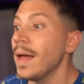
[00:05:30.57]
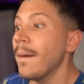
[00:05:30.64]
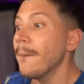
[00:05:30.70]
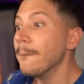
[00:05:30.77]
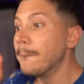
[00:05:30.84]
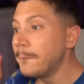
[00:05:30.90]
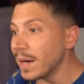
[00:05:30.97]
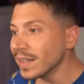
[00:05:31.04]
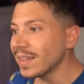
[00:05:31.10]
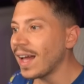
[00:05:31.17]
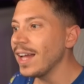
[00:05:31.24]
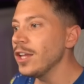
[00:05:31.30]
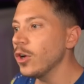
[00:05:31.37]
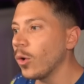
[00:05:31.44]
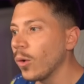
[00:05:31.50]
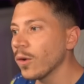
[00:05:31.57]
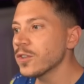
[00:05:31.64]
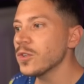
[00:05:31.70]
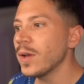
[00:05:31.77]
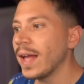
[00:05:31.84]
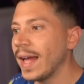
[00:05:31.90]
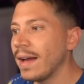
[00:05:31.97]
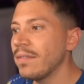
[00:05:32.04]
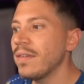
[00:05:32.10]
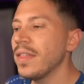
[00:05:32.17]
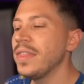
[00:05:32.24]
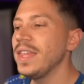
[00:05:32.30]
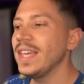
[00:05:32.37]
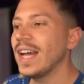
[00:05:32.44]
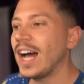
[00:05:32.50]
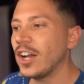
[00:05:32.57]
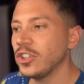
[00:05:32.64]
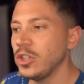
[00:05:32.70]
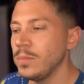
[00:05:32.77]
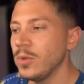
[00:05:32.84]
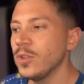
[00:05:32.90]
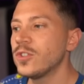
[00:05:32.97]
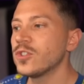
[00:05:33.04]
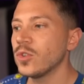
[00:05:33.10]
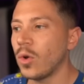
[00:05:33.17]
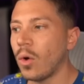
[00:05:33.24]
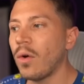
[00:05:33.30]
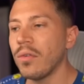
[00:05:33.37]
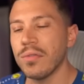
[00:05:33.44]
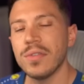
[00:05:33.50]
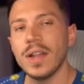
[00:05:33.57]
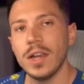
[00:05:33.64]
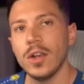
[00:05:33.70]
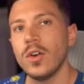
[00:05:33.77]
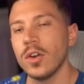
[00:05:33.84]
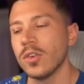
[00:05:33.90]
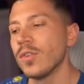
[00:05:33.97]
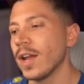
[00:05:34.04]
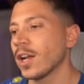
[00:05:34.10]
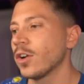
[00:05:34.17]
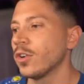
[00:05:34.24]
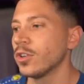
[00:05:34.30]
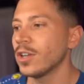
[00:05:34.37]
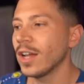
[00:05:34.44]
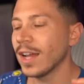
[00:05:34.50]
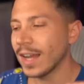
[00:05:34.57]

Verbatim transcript: But I also have the attributes of the log record